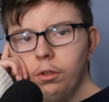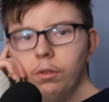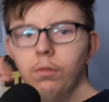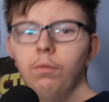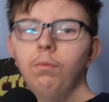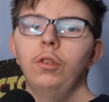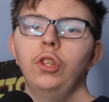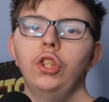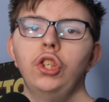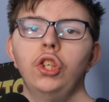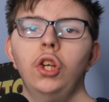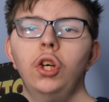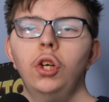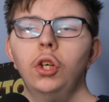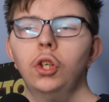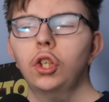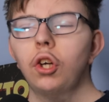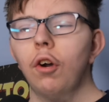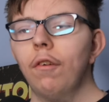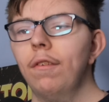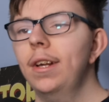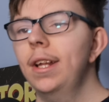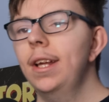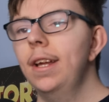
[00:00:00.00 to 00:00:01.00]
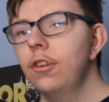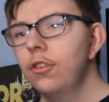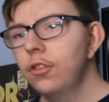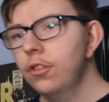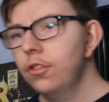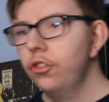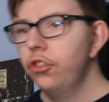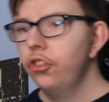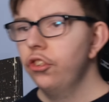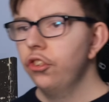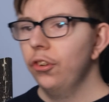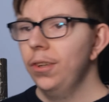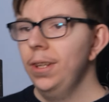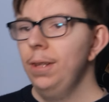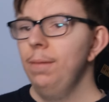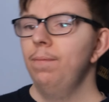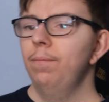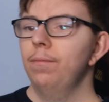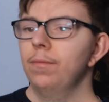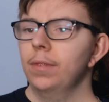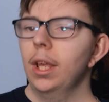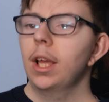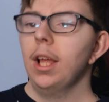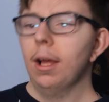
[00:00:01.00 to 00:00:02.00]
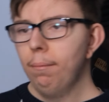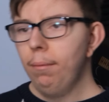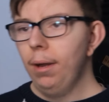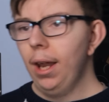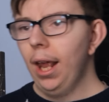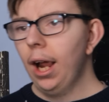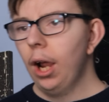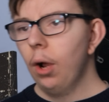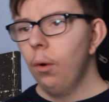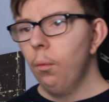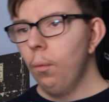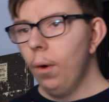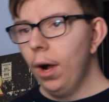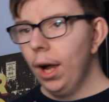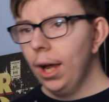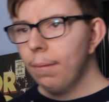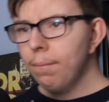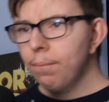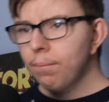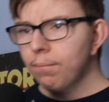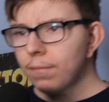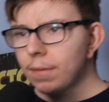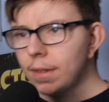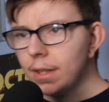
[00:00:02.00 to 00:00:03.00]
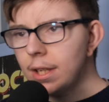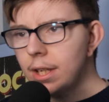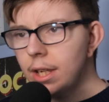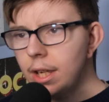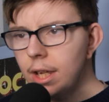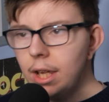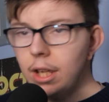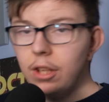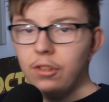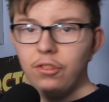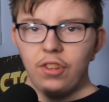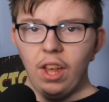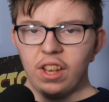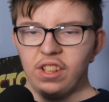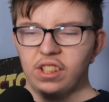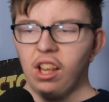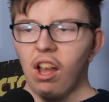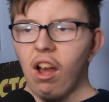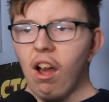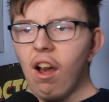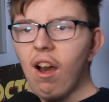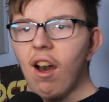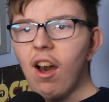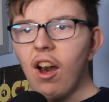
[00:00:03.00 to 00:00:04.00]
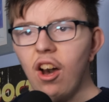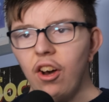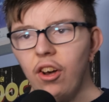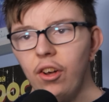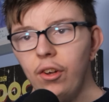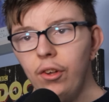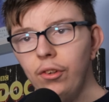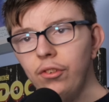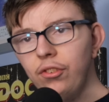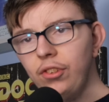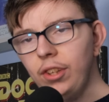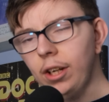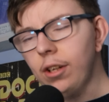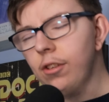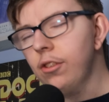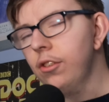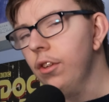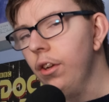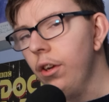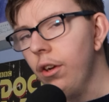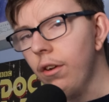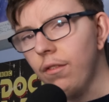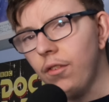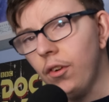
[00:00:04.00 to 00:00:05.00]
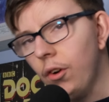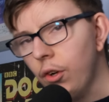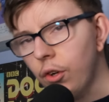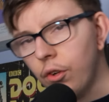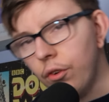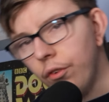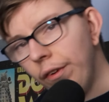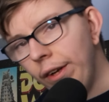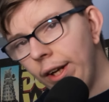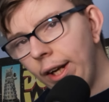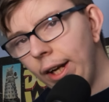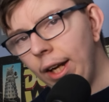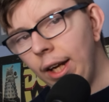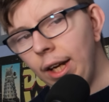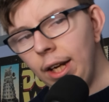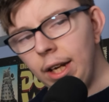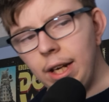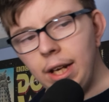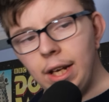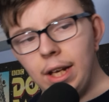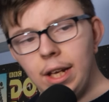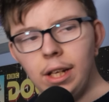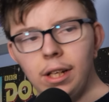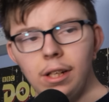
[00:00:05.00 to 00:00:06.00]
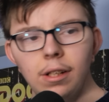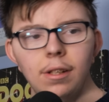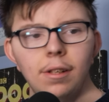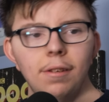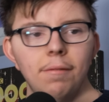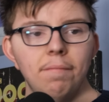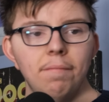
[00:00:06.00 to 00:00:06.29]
original Coronation Street, black and white, Z-Cars, Dixon and Top Green,